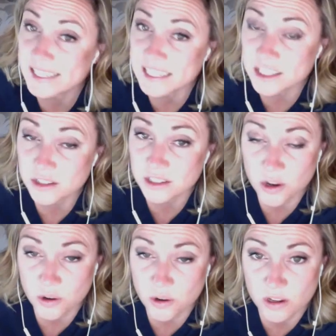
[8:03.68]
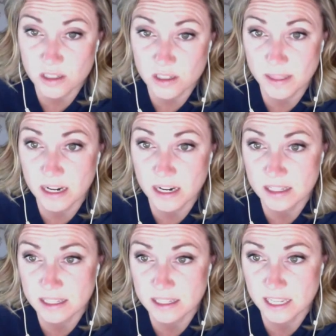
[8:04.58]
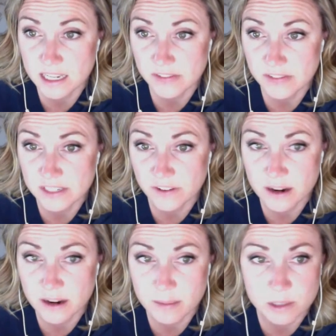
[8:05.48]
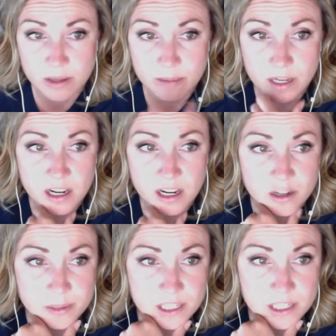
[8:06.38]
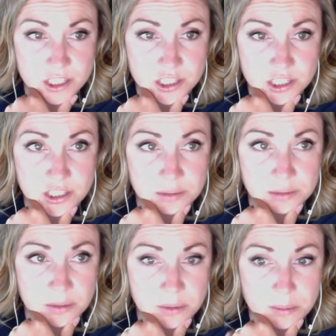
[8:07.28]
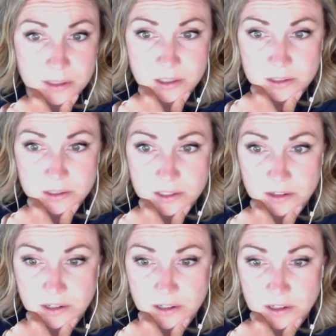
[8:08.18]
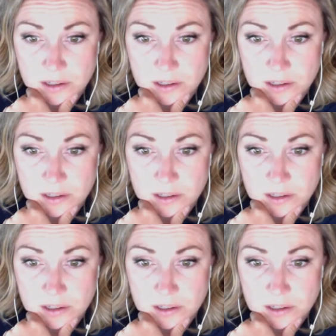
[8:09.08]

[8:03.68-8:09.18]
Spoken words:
do the totals, but then it's going to give you different numbers. So I'm not 100% sure whether we put the totals in or not.